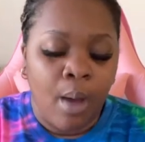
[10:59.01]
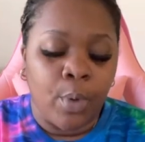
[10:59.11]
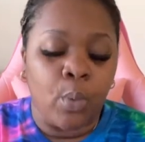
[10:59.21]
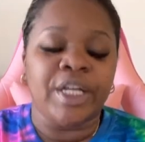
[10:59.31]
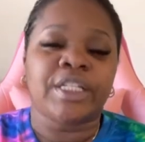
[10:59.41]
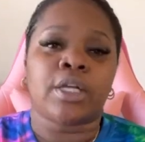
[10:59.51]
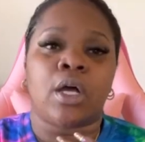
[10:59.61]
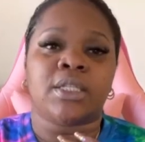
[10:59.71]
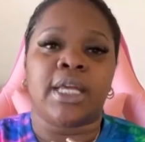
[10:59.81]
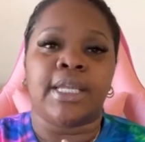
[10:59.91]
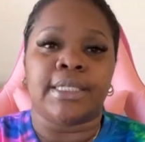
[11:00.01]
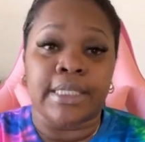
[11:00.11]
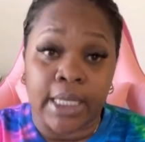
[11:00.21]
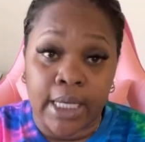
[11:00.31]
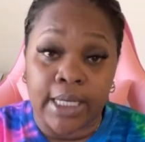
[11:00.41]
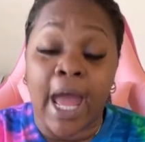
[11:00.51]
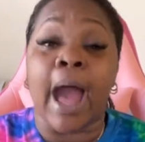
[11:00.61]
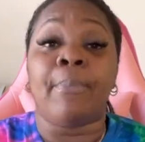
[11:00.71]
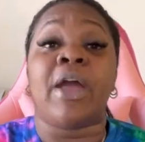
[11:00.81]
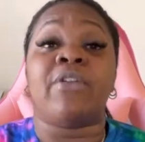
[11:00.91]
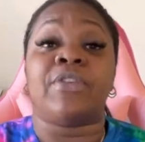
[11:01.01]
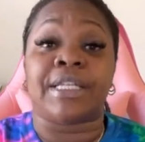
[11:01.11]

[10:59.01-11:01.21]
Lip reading: But when it's all said and done, I pay for